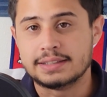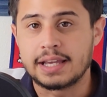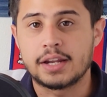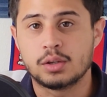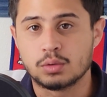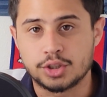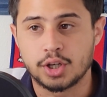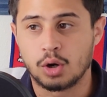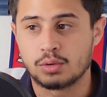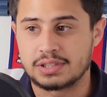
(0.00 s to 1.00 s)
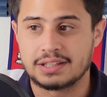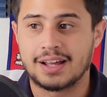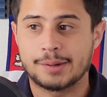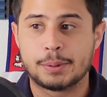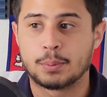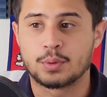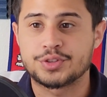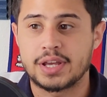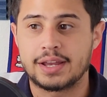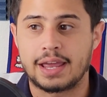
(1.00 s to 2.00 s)
Daniel Jones. And a lot of people were
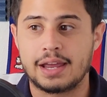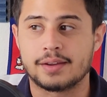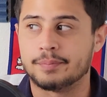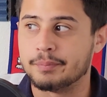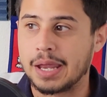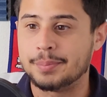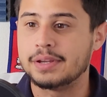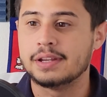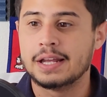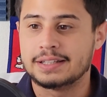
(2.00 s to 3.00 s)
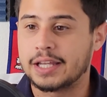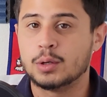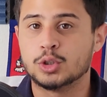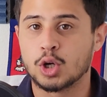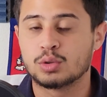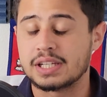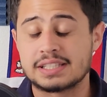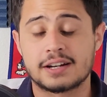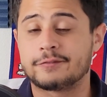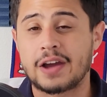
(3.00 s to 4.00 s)
saying, hey, maybe Daniel Jones
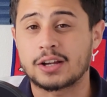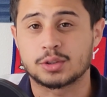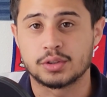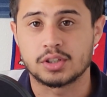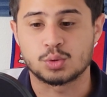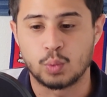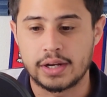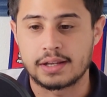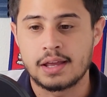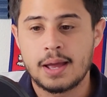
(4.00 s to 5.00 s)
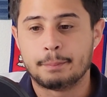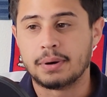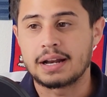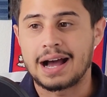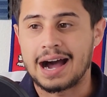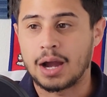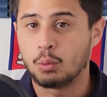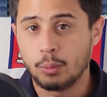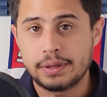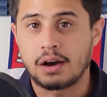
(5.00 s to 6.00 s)
isn't a factor in us winning. But I
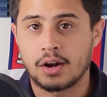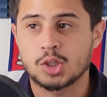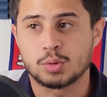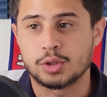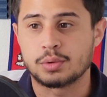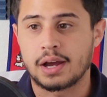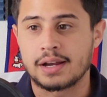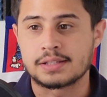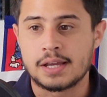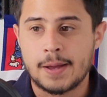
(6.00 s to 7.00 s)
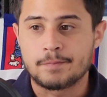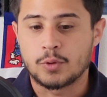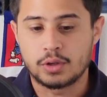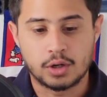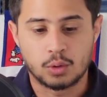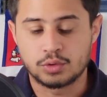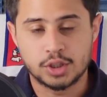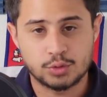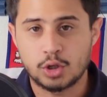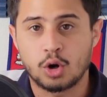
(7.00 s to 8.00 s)
will be honest with you guys, you know,
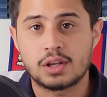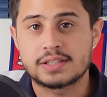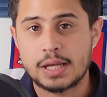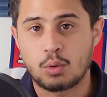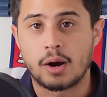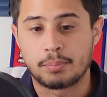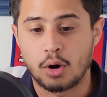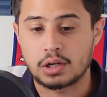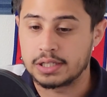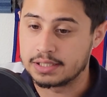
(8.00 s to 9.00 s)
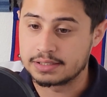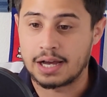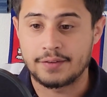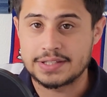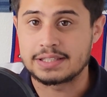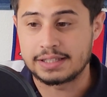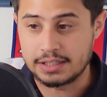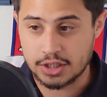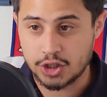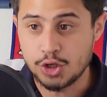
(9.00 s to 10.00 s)
disregarding Saquon Barkley because obviously
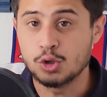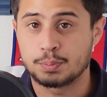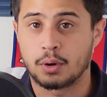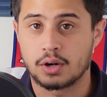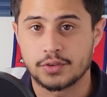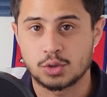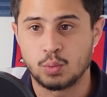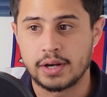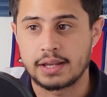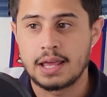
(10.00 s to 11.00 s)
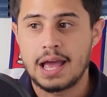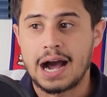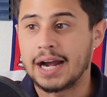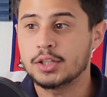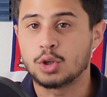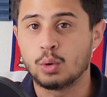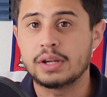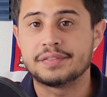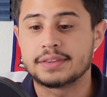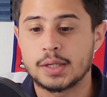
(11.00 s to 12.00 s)
he's a huge part of us winning. I don't
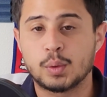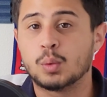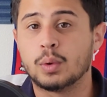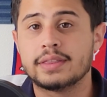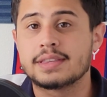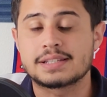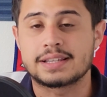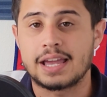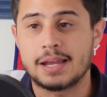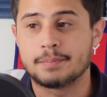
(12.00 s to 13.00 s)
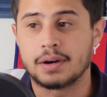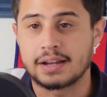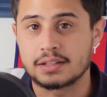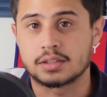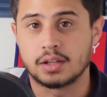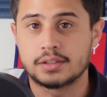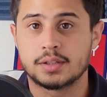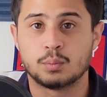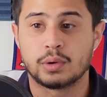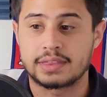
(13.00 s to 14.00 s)
even think we win this game against
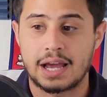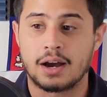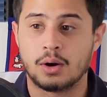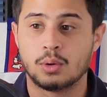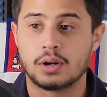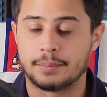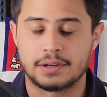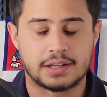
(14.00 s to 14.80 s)
London without, I mean,